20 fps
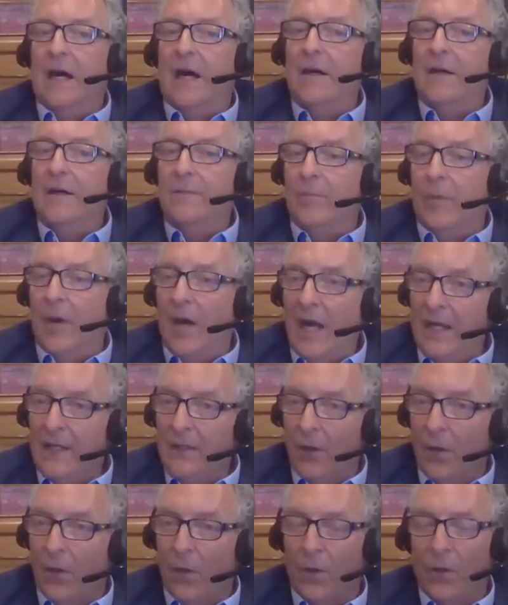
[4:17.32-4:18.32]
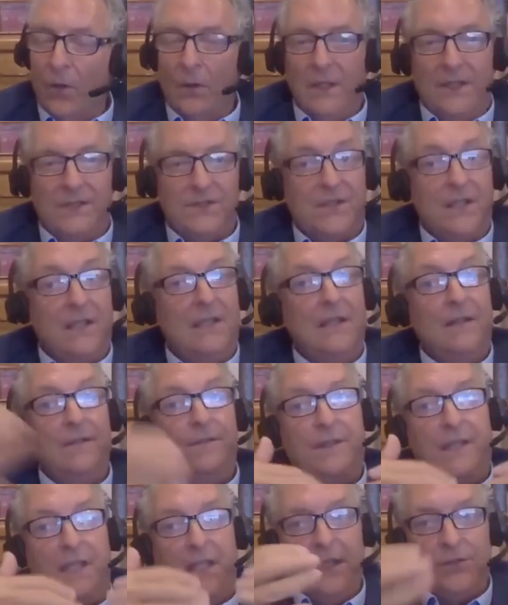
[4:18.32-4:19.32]
My goal is to give
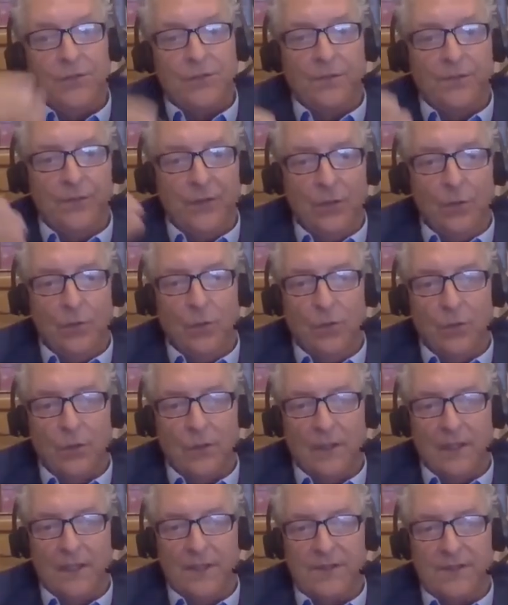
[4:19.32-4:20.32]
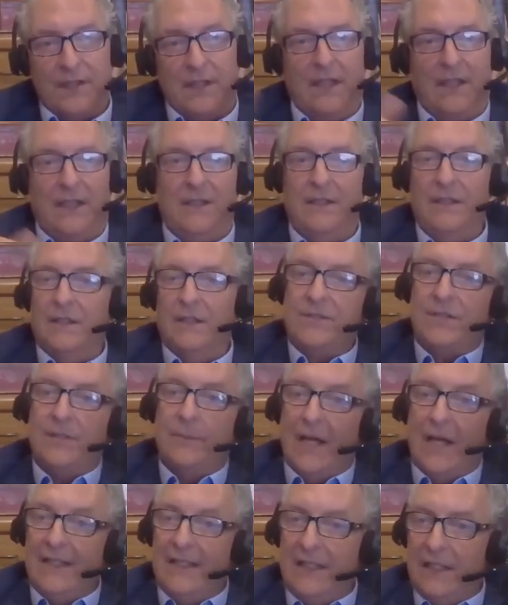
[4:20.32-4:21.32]
each of you who are listening
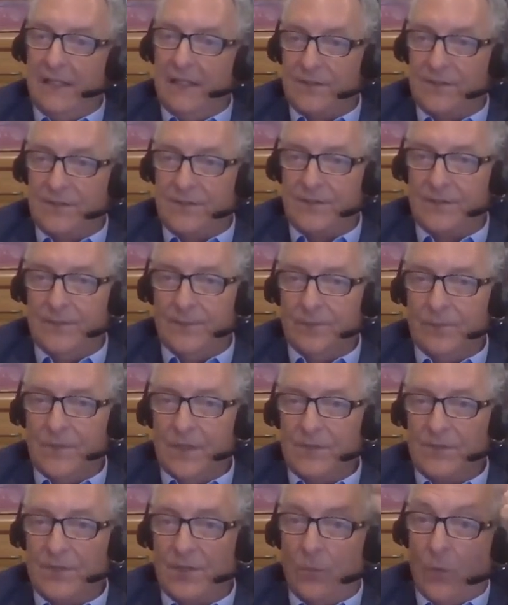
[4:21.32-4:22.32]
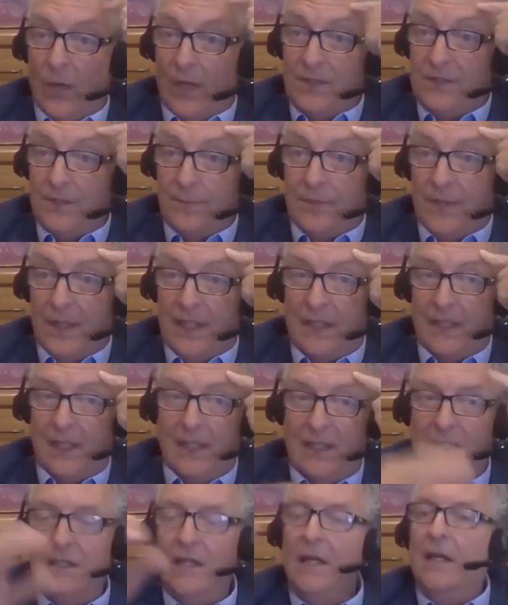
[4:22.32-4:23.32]
some ideas, some ways of
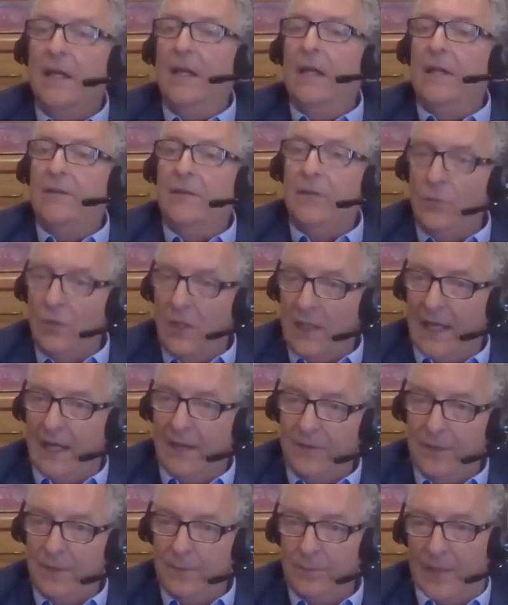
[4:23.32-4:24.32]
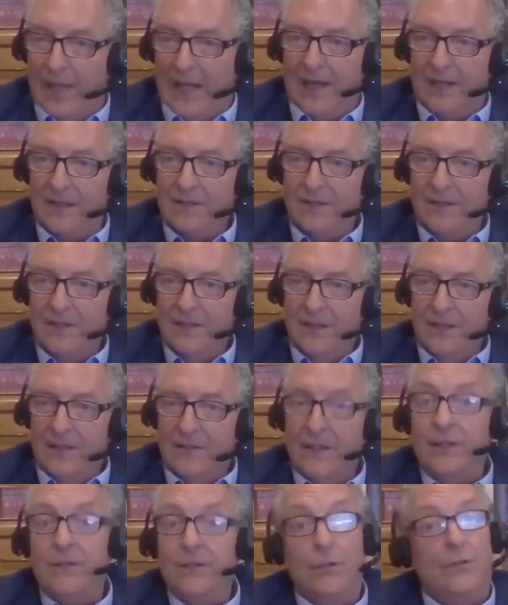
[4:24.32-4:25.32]
thinking that will have impact,
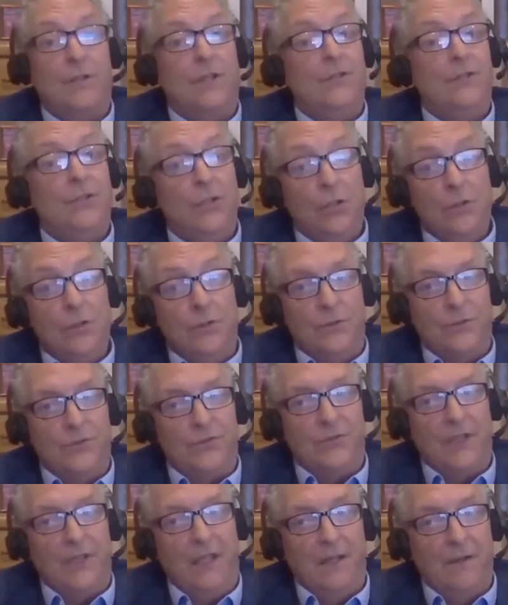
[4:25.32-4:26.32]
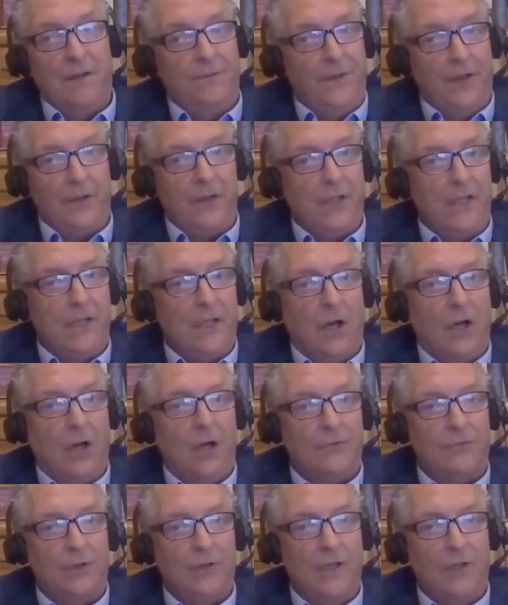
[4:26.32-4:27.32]
that you can use in a very
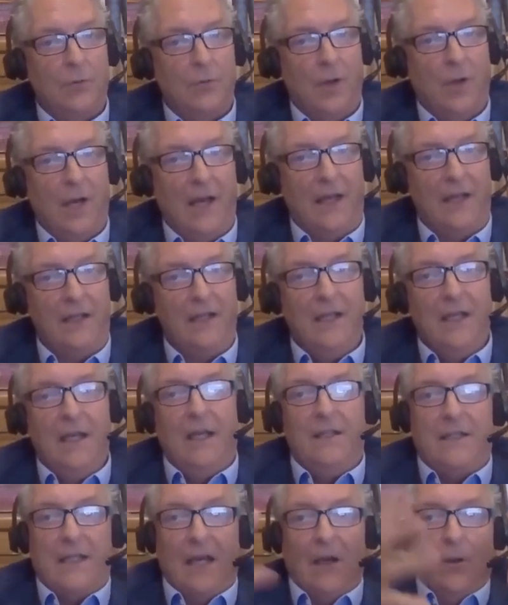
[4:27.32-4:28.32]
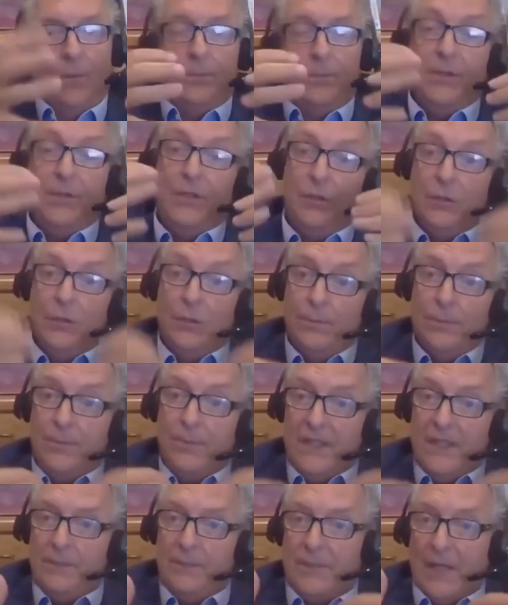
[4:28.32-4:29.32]
concrete way to help you be
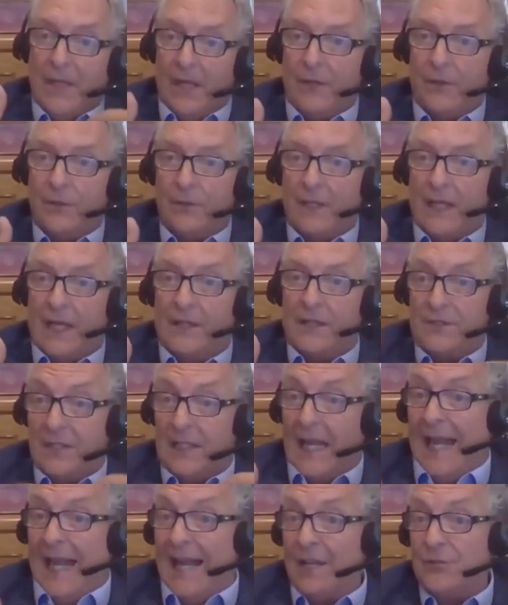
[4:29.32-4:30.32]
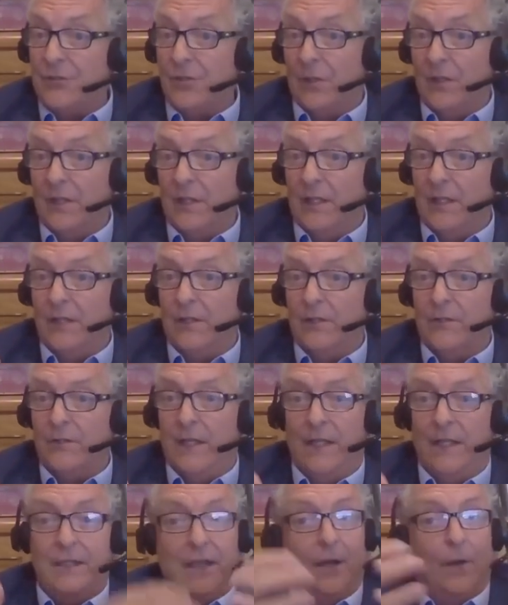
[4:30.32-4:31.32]
better as an agile leader and to
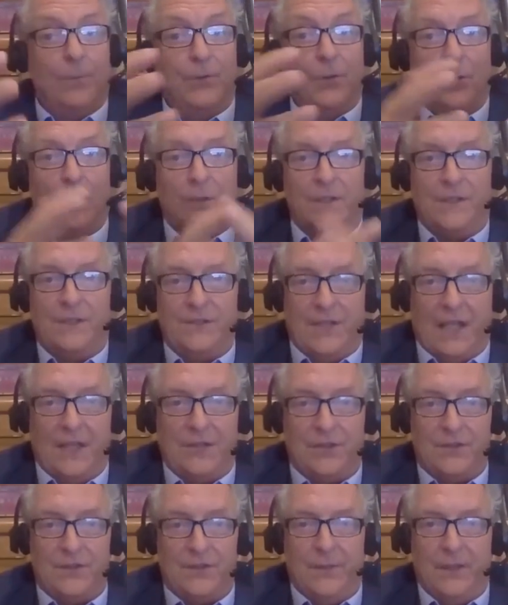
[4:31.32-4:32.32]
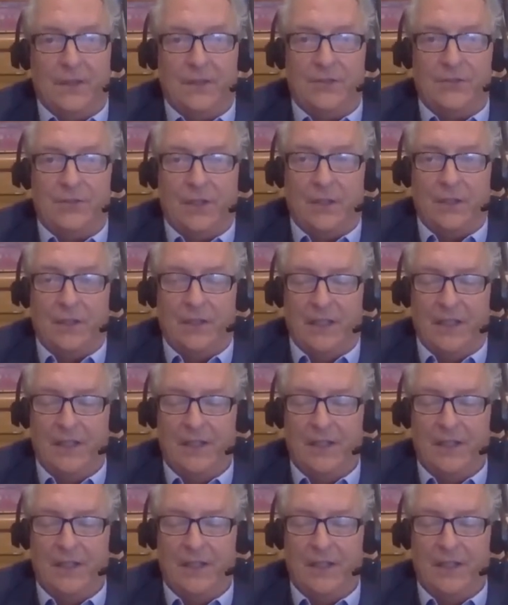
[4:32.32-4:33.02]
help your organizations build agility.